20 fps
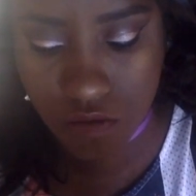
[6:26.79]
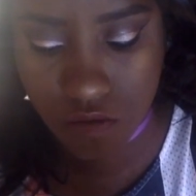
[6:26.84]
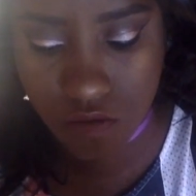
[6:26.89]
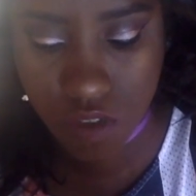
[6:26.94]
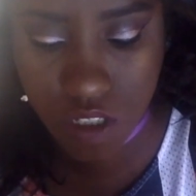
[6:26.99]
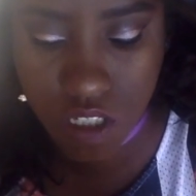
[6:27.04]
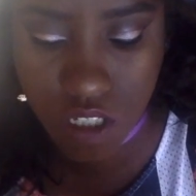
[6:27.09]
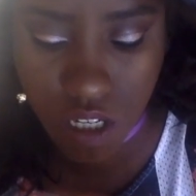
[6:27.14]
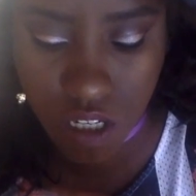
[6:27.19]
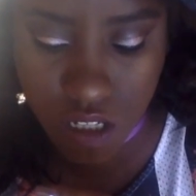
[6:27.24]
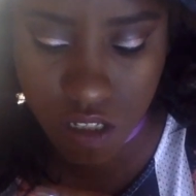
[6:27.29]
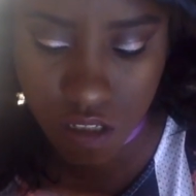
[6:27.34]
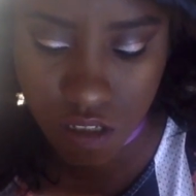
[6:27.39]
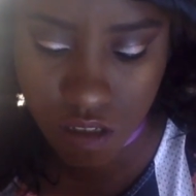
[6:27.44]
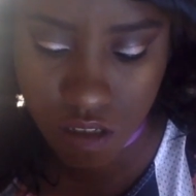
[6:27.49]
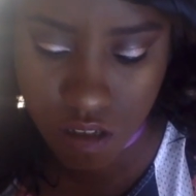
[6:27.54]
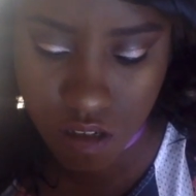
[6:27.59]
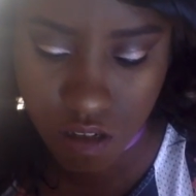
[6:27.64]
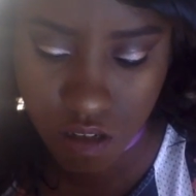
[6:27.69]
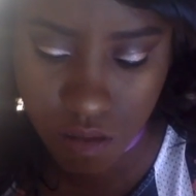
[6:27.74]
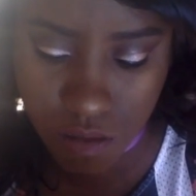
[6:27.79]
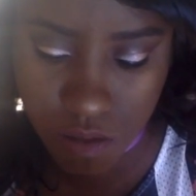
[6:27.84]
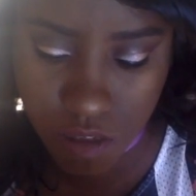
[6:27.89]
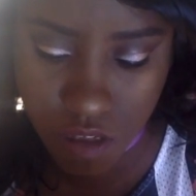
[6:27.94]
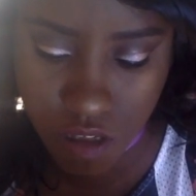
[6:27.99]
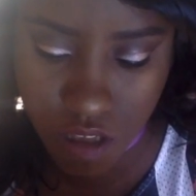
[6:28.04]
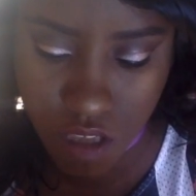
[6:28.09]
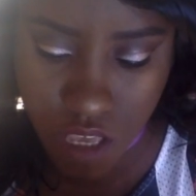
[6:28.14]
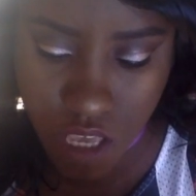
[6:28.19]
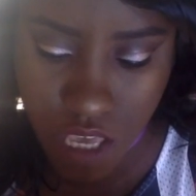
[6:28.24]
What shade is this in the
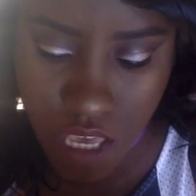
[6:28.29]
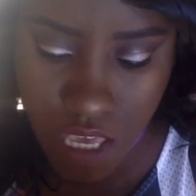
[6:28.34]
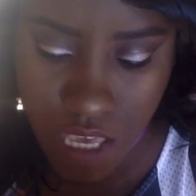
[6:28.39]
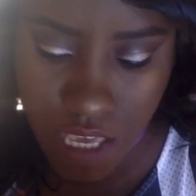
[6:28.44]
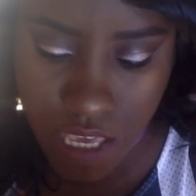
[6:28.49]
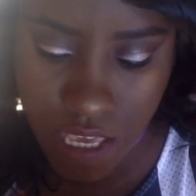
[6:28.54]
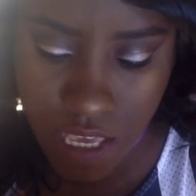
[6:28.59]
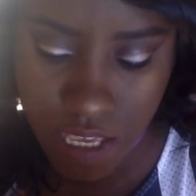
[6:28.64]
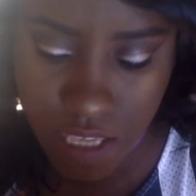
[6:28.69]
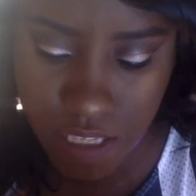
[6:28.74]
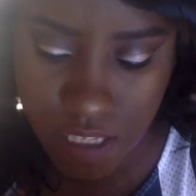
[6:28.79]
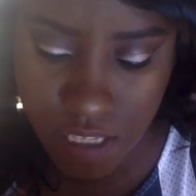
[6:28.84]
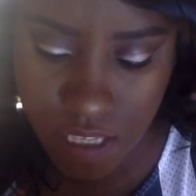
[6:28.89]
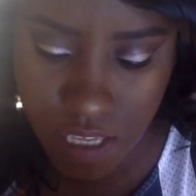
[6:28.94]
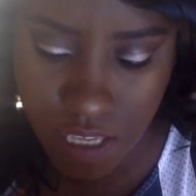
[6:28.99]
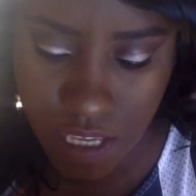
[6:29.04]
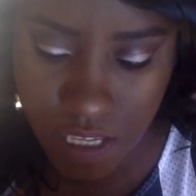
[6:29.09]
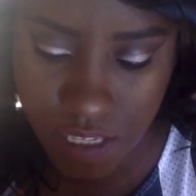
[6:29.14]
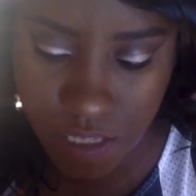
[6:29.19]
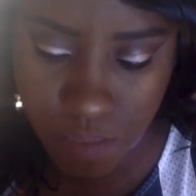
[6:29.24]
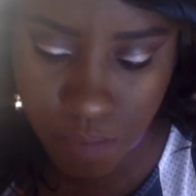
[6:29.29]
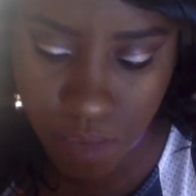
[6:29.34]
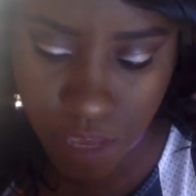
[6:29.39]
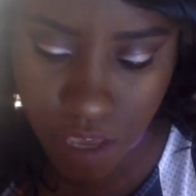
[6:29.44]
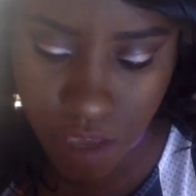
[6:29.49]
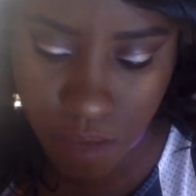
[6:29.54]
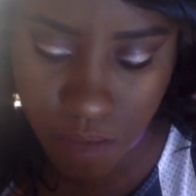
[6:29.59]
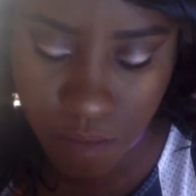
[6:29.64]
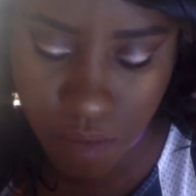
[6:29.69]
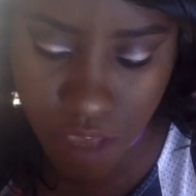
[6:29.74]
lipstick? Kiss Kiss
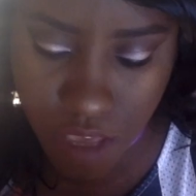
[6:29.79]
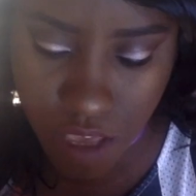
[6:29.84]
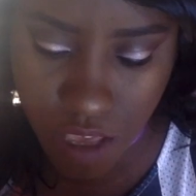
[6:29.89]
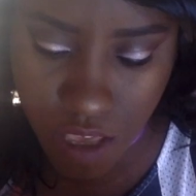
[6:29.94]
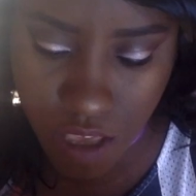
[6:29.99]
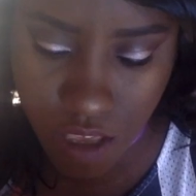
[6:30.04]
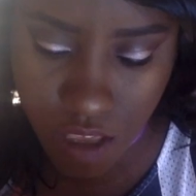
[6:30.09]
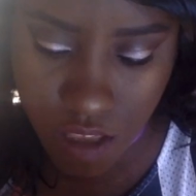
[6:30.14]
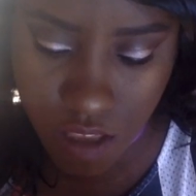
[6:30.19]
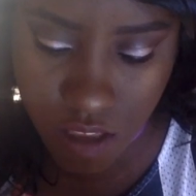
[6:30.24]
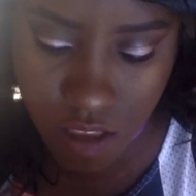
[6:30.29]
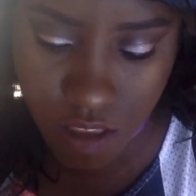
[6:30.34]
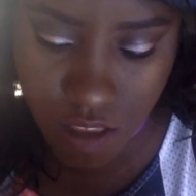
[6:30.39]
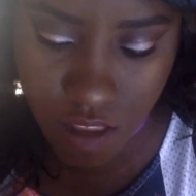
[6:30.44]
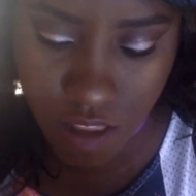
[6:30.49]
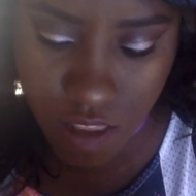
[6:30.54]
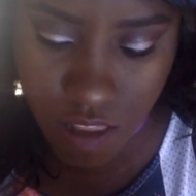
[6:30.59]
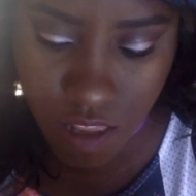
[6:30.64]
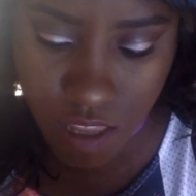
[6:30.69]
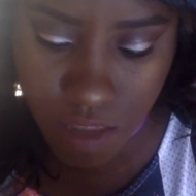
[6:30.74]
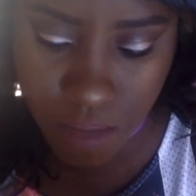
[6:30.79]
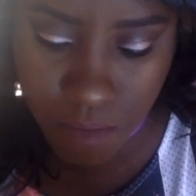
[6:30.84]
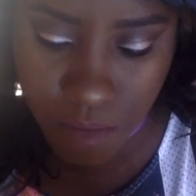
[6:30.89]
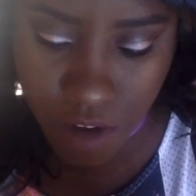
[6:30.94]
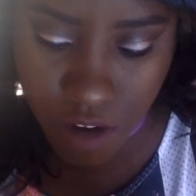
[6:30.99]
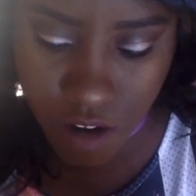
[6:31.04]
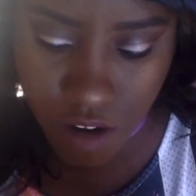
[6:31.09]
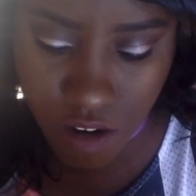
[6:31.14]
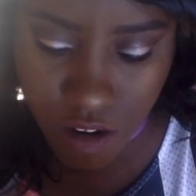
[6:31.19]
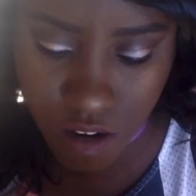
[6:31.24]
Bang Bang Le
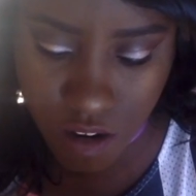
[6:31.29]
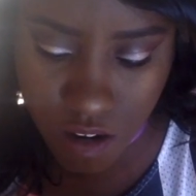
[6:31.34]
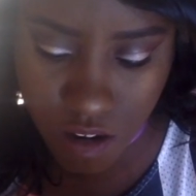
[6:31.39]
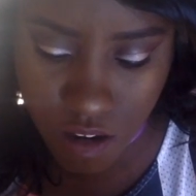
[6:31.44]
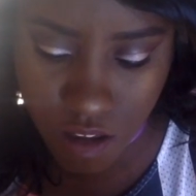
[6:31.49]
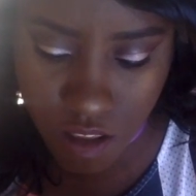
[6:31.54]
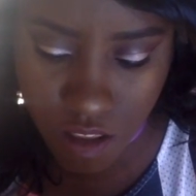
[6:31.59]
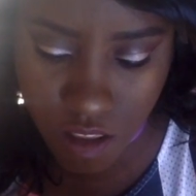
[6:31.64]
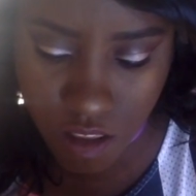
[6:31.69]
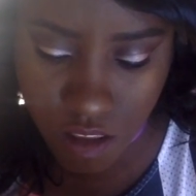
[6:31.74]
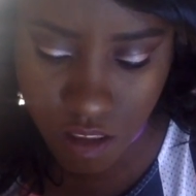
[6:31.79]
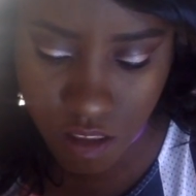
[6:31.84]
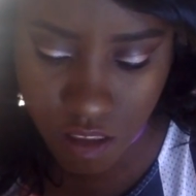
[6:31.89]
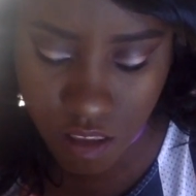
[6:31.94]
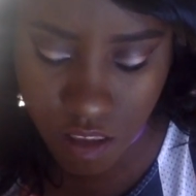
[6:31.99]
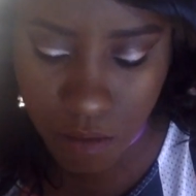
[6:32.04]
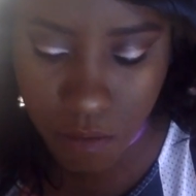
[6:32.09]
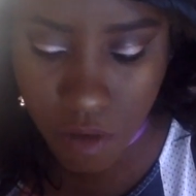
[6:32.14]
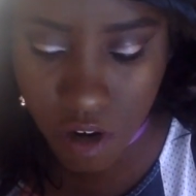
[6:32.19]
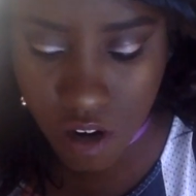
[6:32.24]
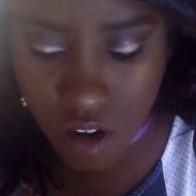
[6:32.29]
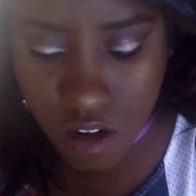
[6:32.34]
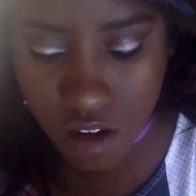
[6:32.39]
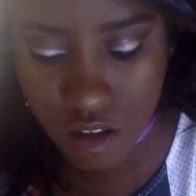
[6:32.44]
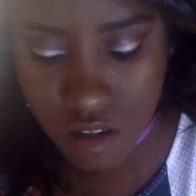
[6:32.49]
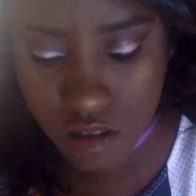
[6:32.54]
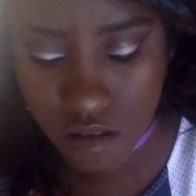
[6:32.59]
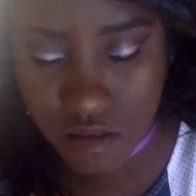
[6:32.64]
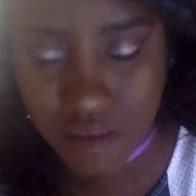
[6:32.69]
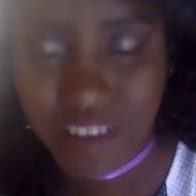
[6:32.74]
Marc. I
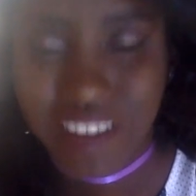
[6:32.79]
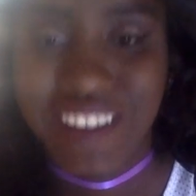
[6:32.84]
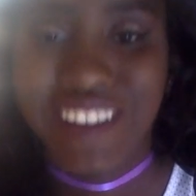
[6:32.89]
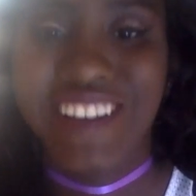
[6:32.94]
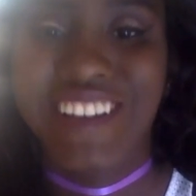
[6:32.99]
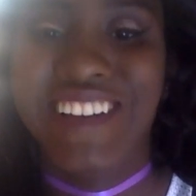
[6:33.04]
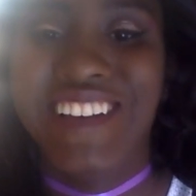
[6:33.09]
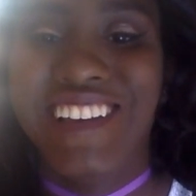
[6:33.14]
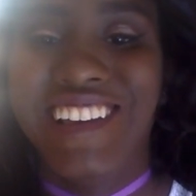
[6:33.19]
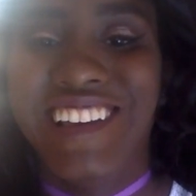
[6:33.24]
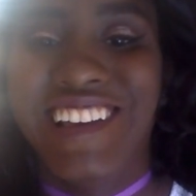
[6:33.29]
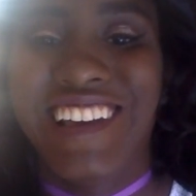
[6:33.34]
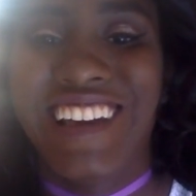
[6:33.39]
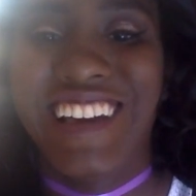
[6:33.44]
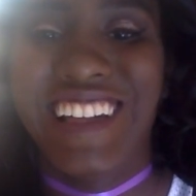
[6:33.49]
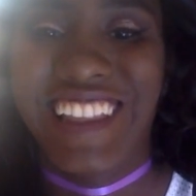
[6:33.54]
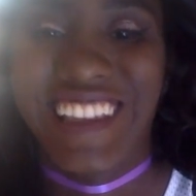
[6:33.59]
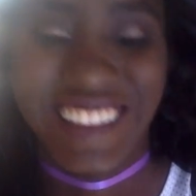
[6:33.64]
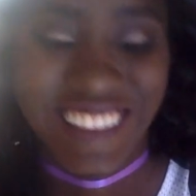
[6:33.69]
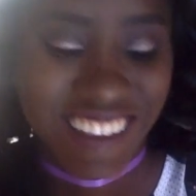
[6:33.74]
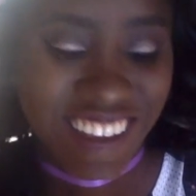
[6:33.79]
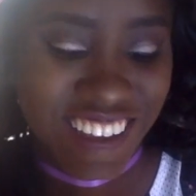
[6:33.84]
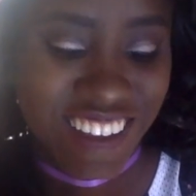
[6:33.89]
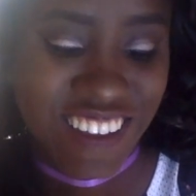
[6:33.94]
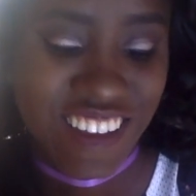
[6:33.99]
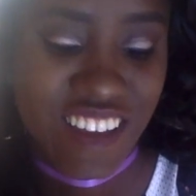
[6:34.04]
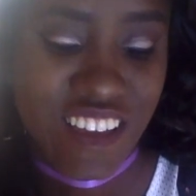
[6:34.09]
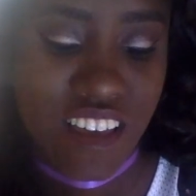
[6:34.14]
like that.